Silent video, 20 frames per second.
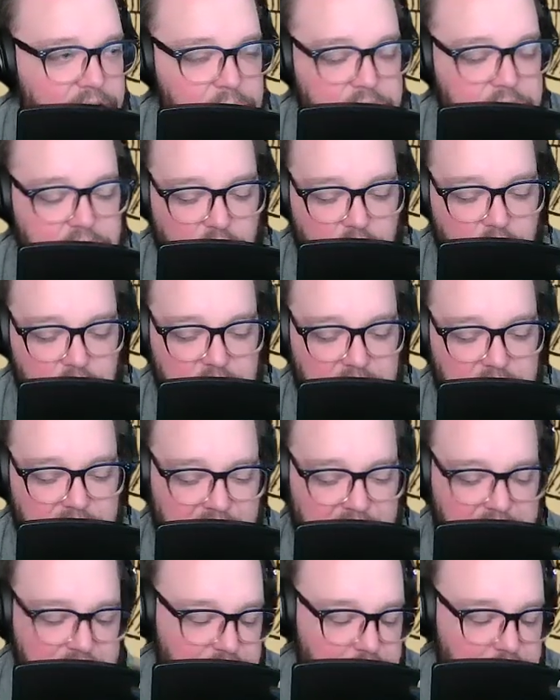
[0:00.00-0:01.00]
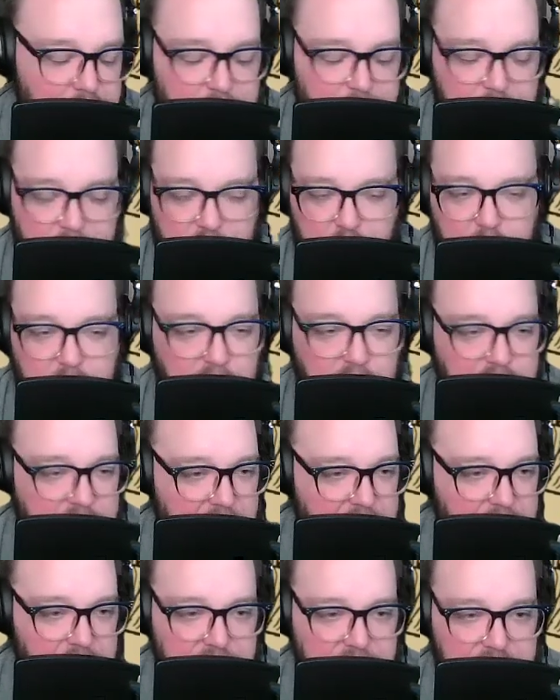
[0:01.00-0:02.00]
You start again, you build
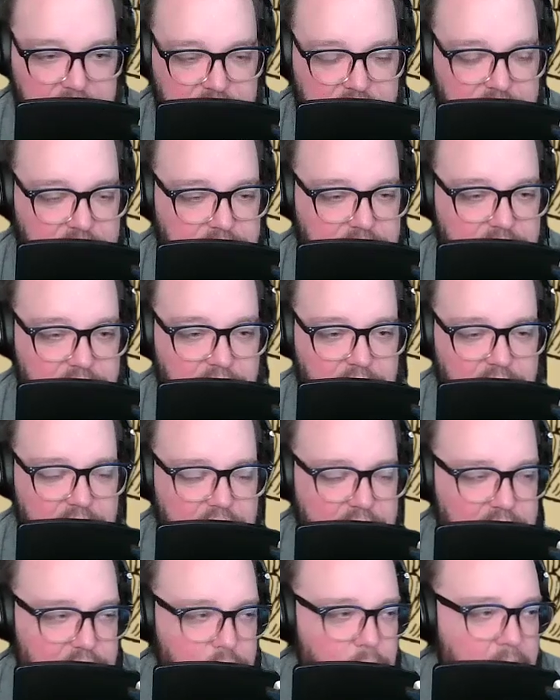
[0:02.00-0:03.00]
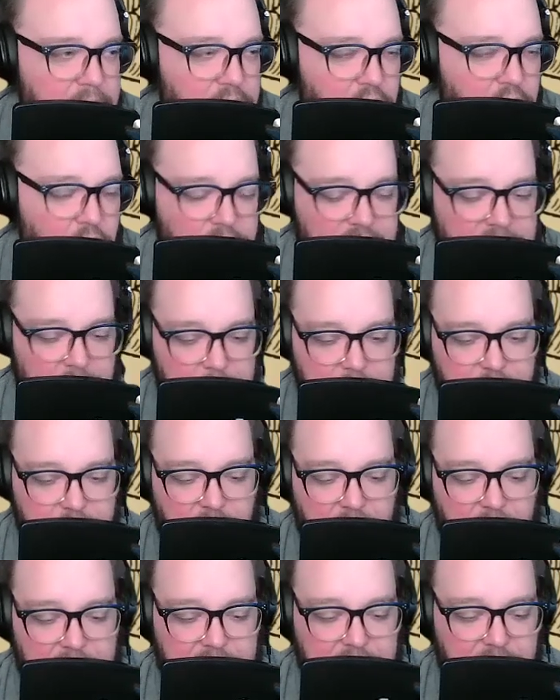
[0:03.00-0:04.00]
out a list. You have a hard time
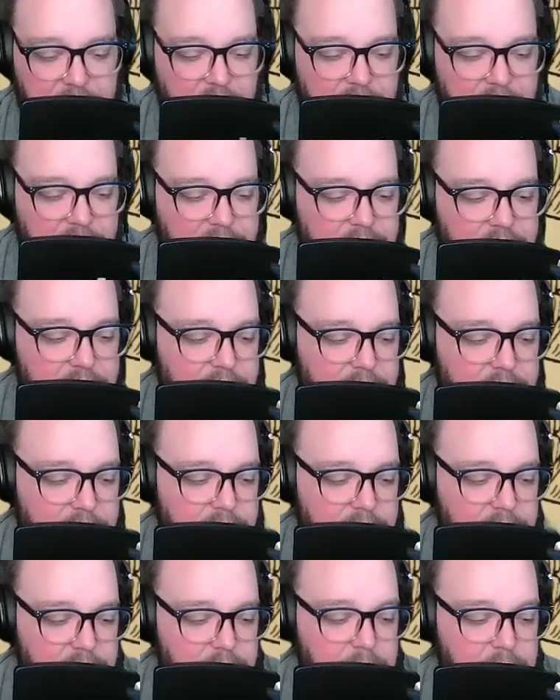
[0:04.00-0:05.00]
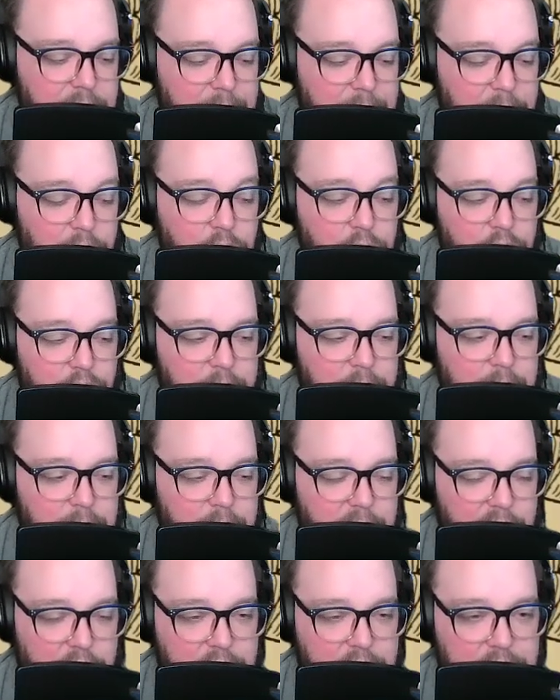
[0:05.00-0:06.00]
finding like people who have
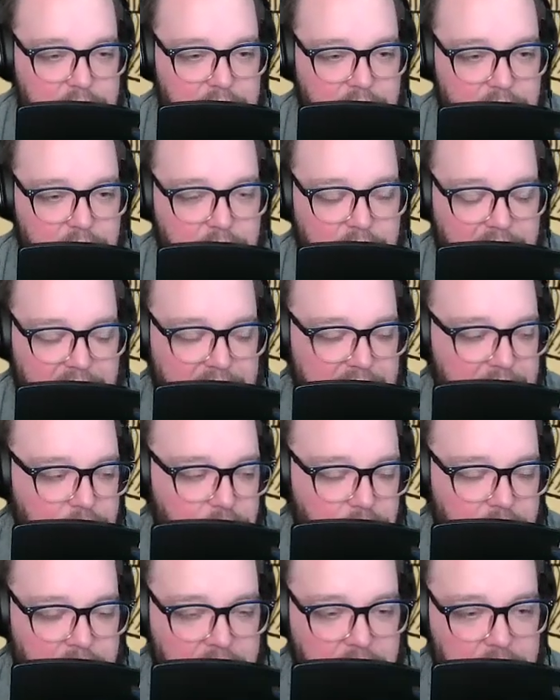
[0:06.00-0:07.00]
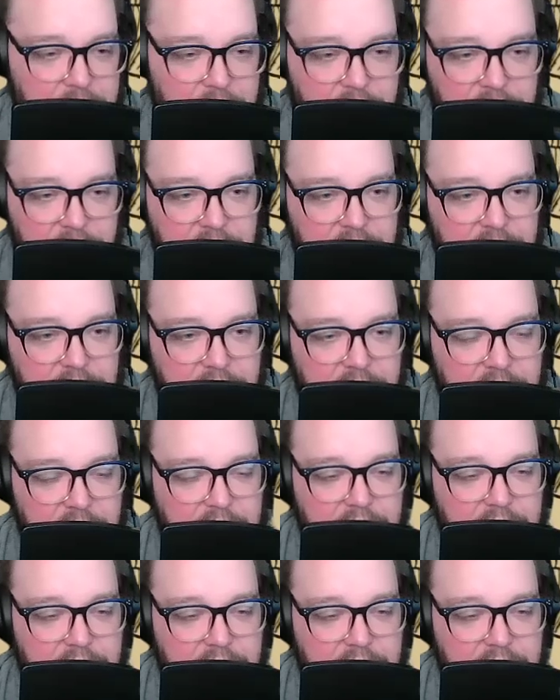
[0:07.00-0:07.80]
been buried there, like any record of it,